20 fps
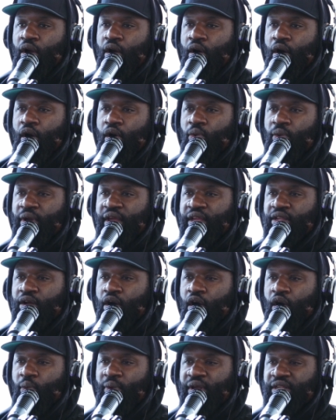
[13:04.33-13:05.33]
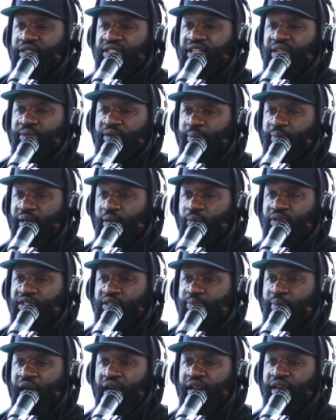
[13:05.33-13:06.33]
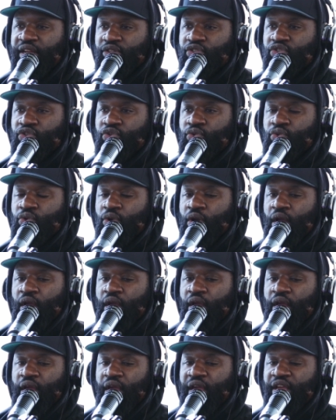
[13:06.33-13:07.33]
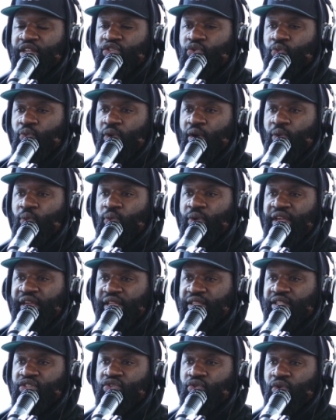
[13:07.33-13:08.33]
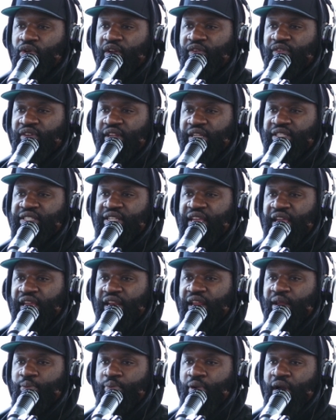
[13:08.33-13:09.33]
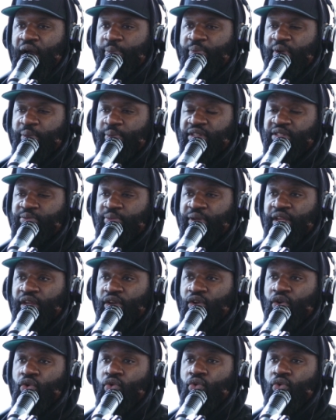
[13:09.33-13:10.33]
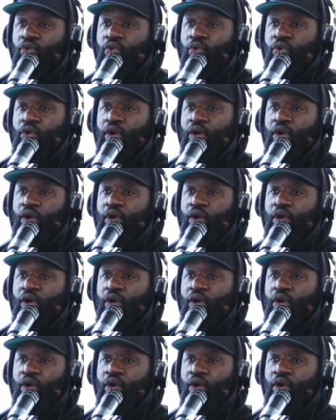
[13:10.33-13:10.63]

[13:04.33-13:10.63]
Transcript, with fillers: are always seem to be responding to, is what we get to sort of dictate and prop up as being cool.